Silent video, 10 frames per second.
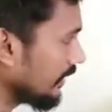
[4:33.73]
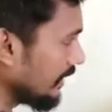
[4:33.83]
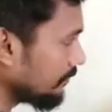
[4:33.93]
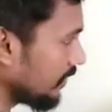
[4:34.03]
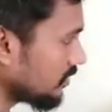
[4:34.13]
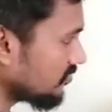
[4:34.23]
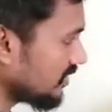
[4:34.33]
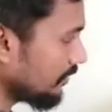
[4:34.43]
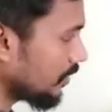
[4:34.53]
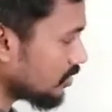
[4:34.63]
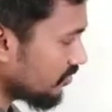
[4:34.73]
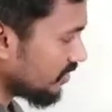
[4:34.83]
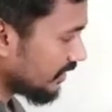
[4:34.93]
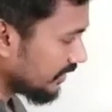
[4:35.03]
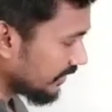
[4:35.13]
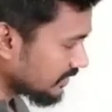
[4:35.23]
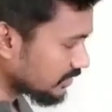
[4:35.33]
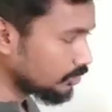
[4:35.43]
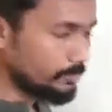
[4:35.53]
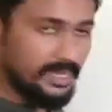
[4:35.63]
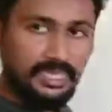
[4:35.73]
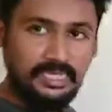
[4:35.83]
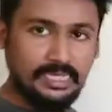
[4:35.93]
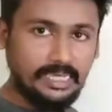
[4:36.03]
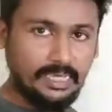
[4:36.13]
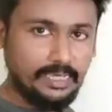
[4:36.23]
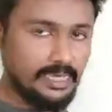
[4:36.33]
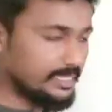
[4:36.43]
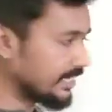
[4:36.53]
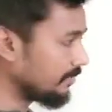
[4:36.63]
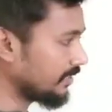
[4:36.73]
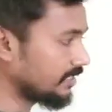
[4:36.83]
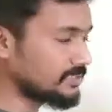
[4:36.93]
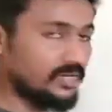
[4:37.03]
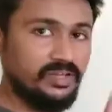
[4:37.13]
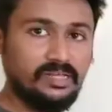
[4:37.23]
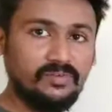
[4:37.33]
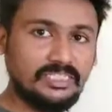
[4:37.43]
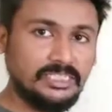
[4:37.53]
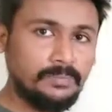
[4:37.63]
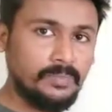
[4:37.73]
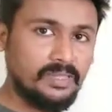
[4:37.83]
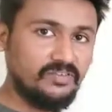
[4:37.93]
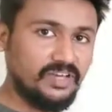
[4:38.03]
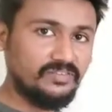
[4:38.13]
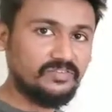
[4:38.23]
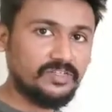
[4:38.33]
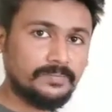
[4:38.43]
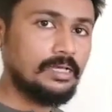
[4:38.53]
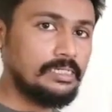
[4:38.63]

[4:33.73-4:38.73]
In place of sigma you have written it as Q by A, and that becomes our equation 5.